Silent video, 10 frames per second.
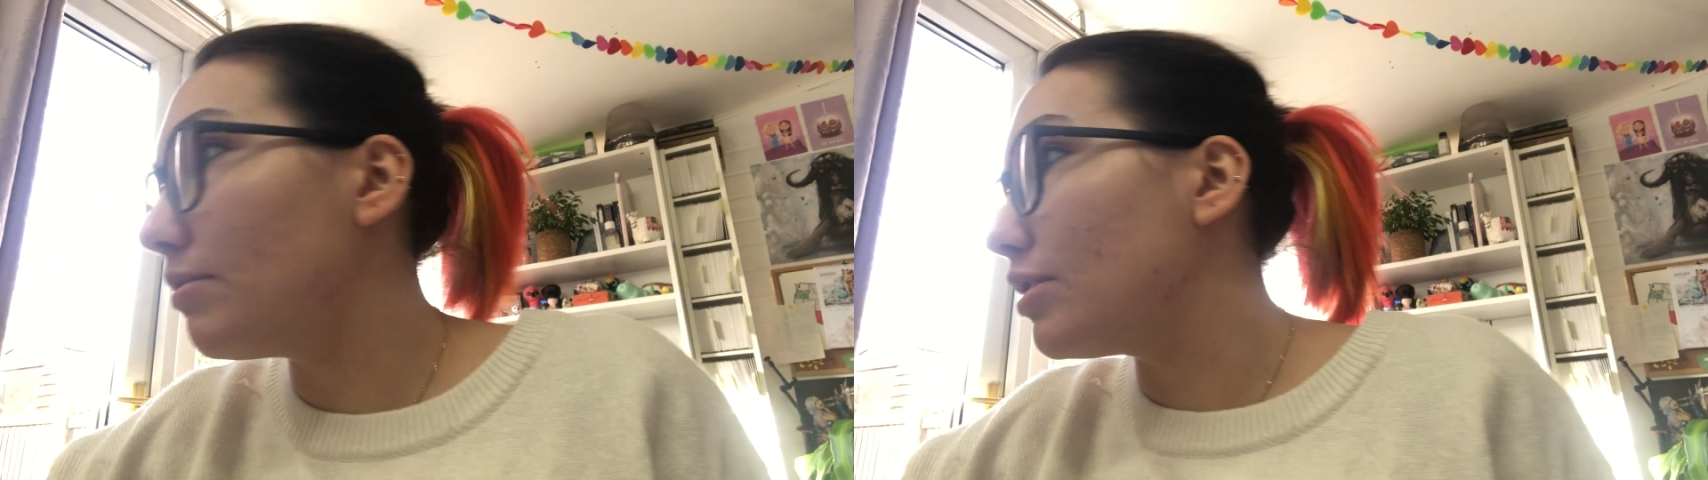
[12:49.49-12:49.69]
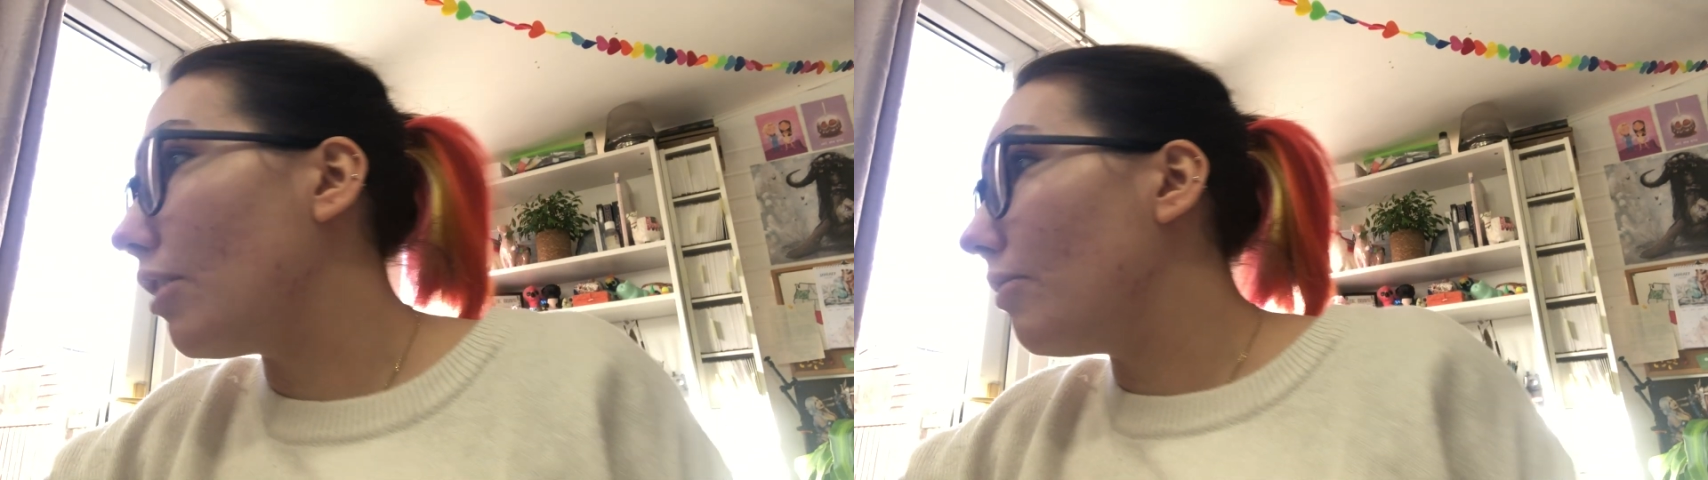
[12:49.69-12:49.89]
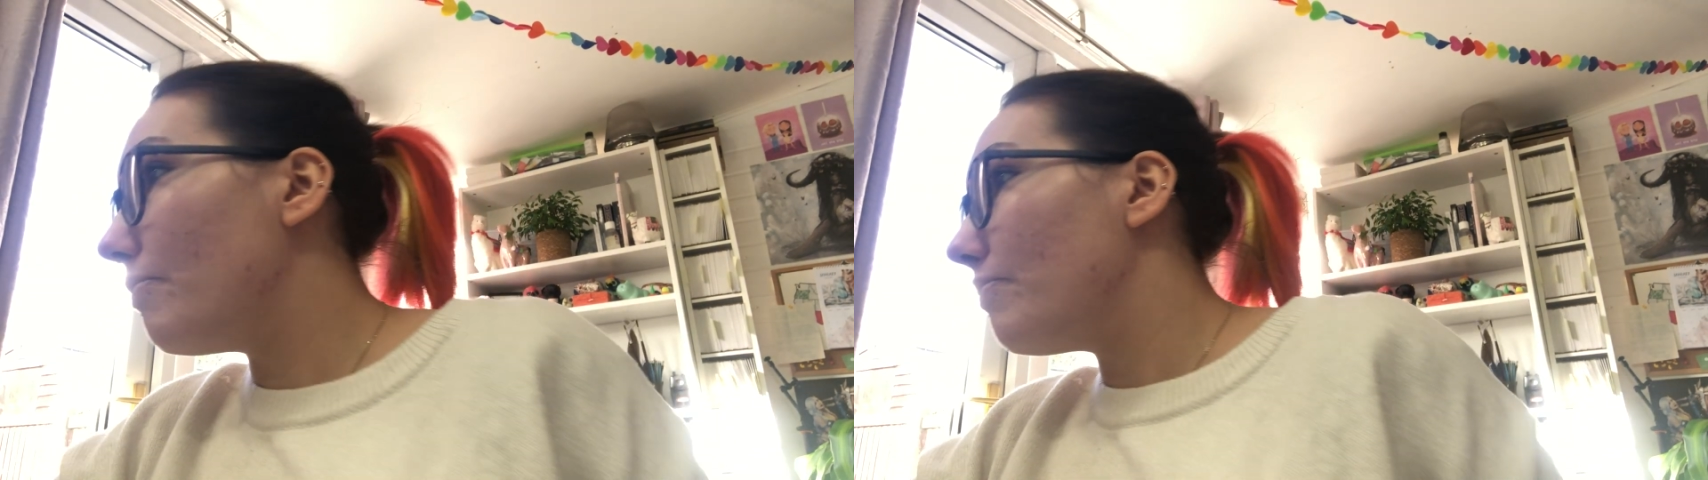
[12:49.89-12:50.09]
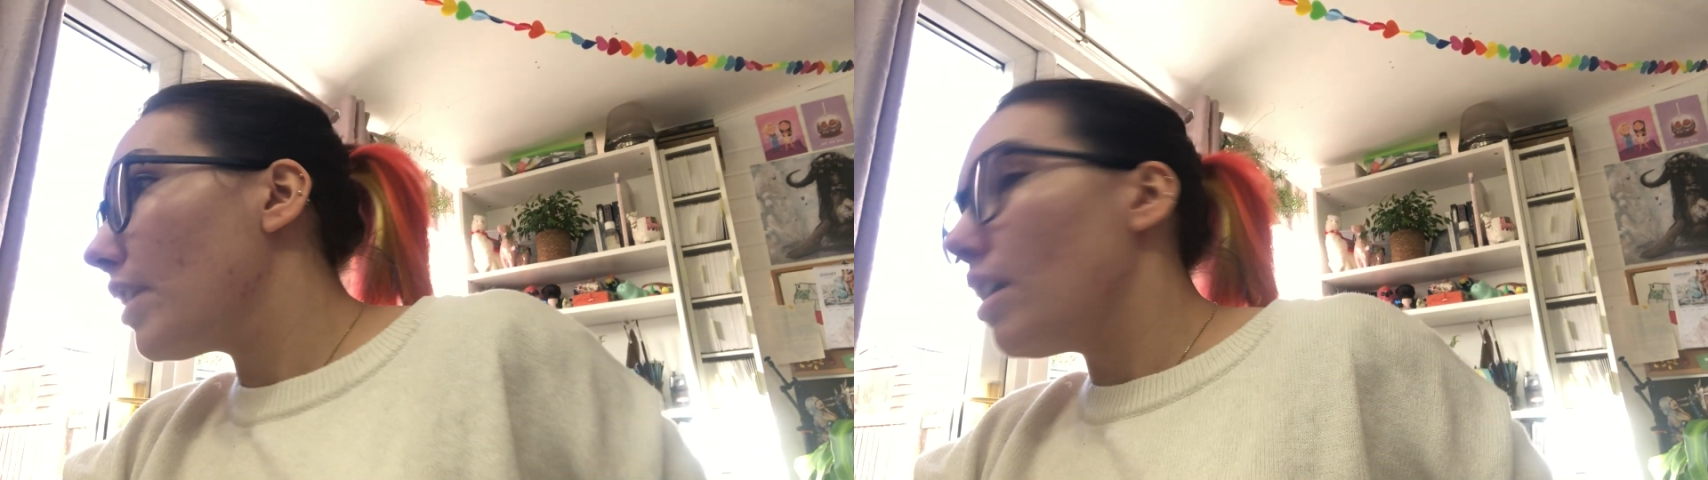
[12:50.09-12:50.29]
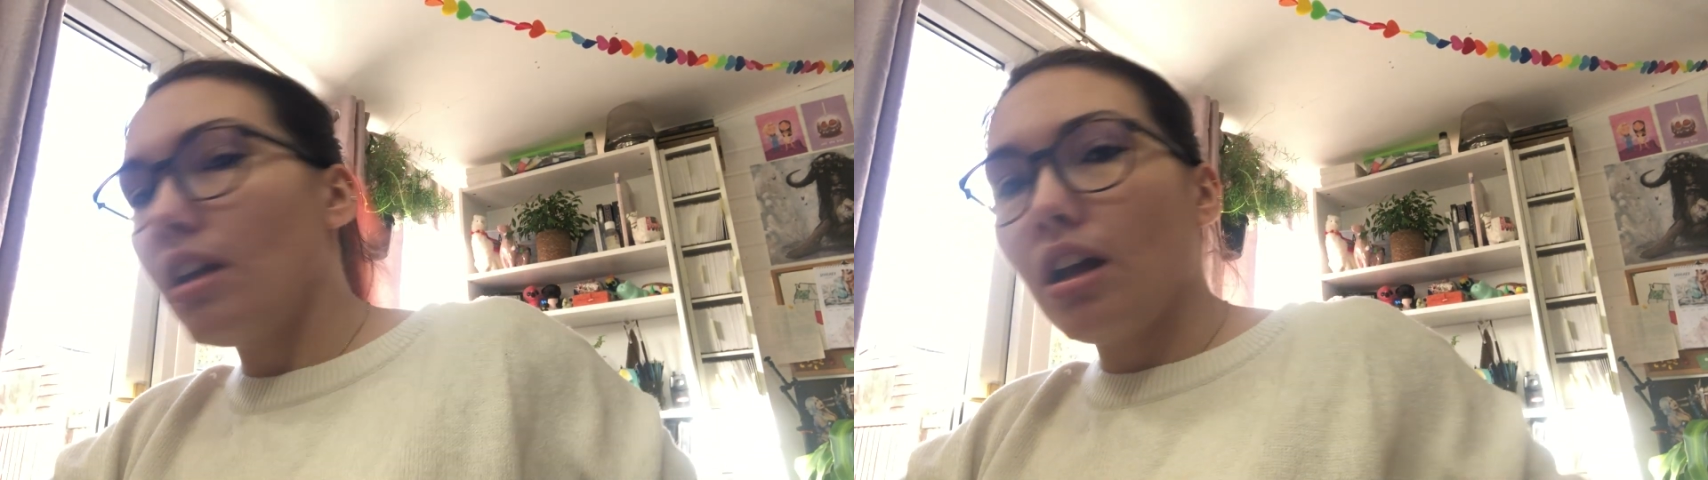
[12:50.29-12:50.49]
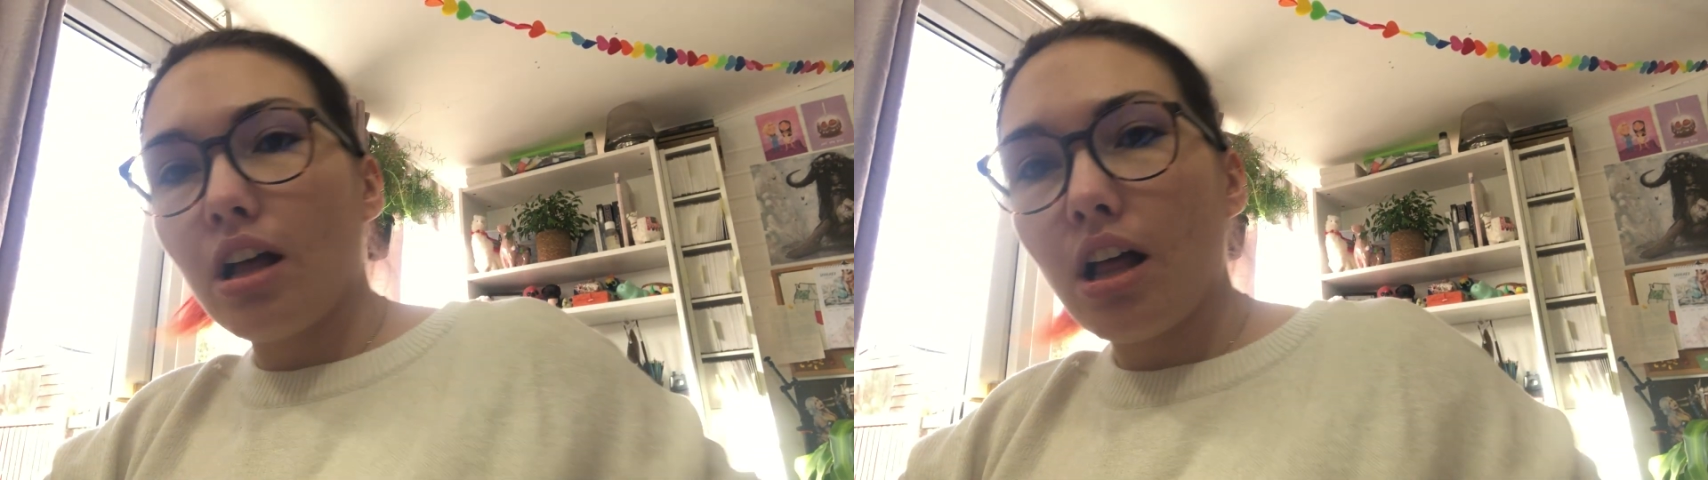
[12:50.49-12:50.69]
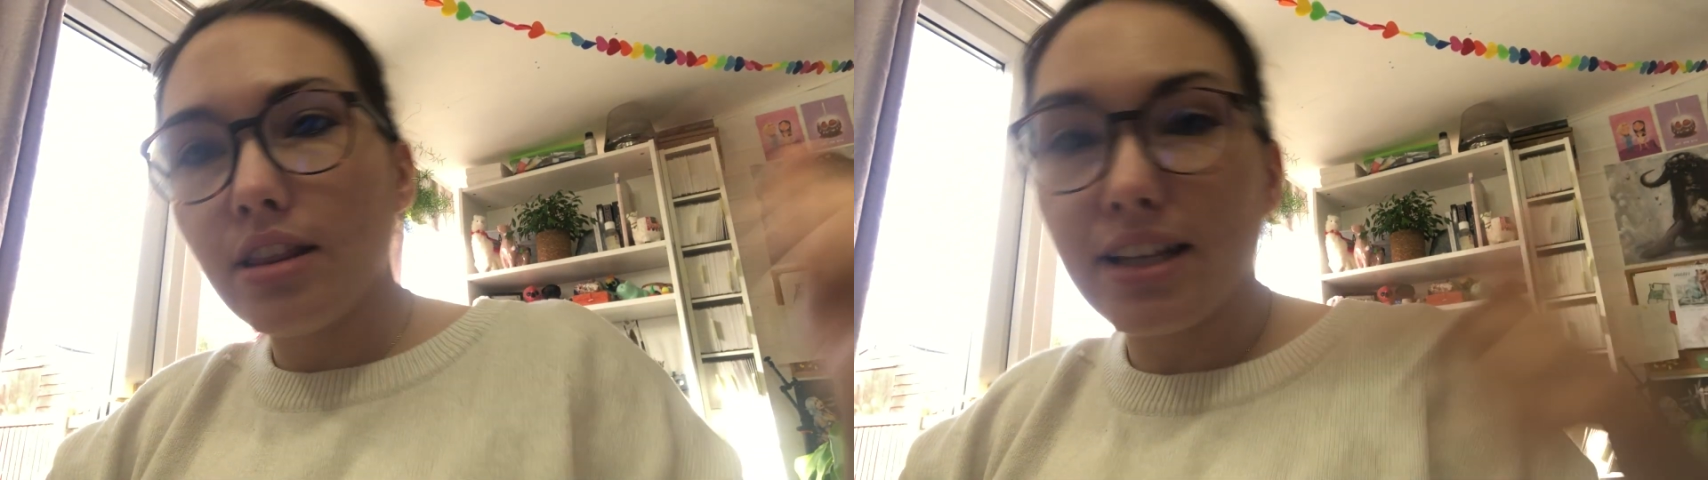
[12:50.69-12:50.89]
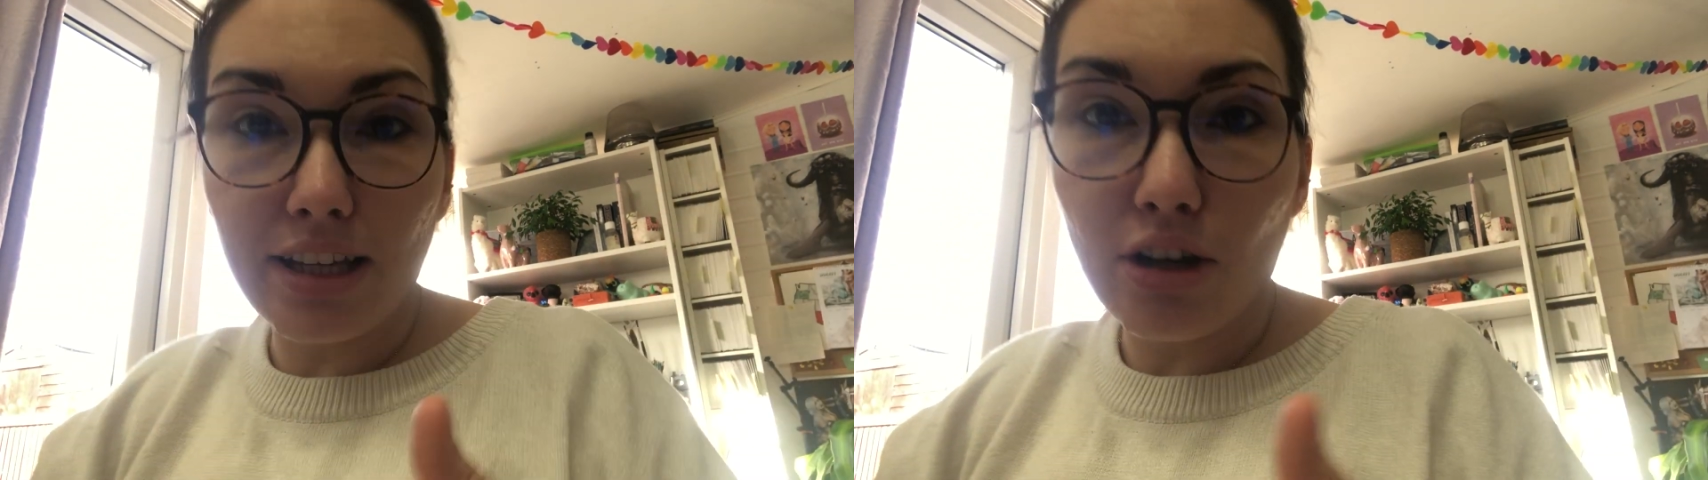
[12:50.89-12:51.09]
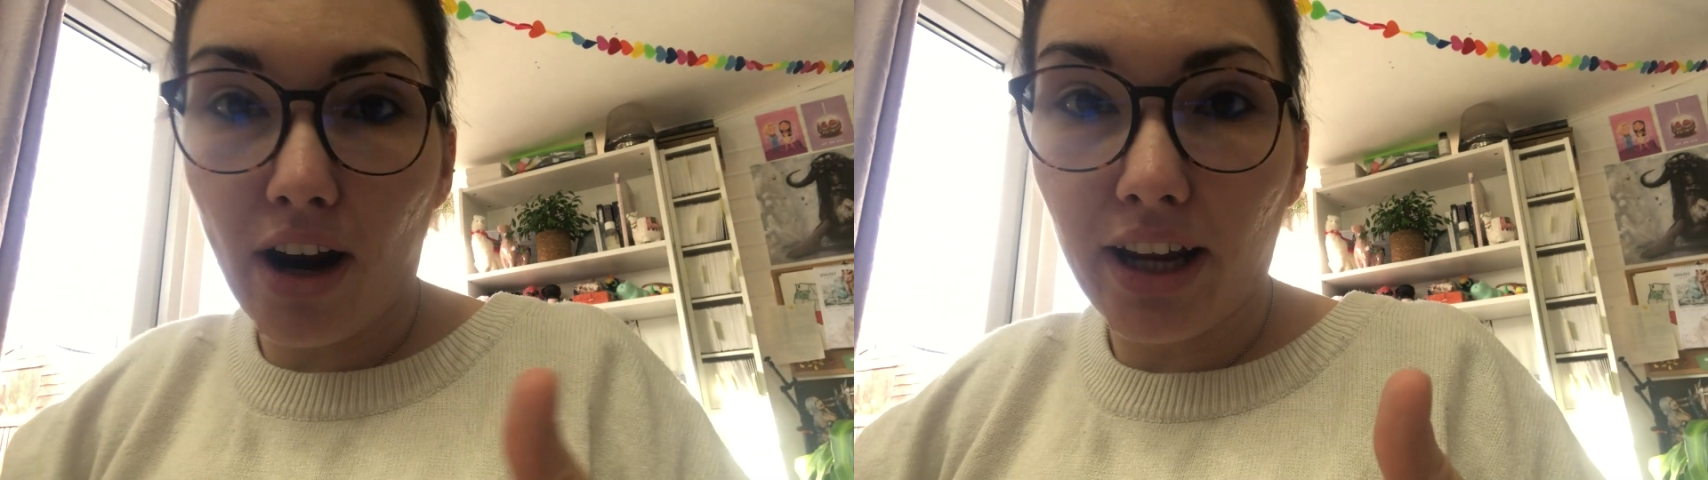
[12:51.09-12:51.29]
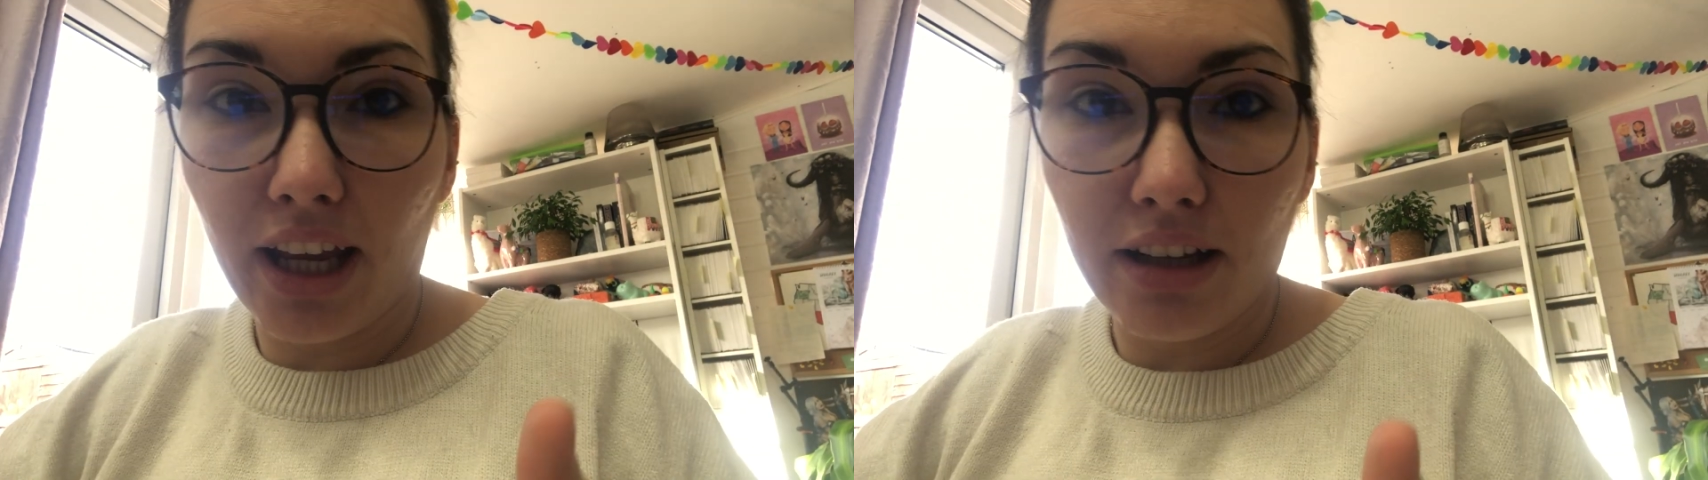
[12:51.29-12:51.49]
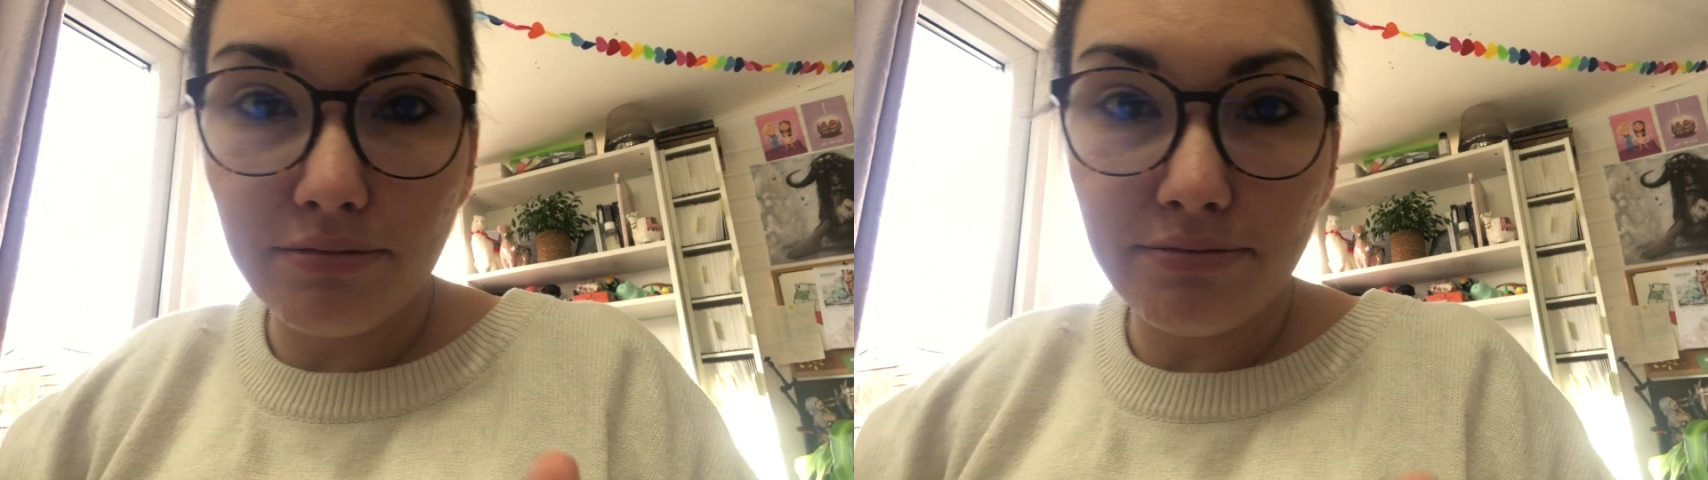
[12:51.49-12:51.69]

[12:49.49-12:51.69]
so let's get cracking.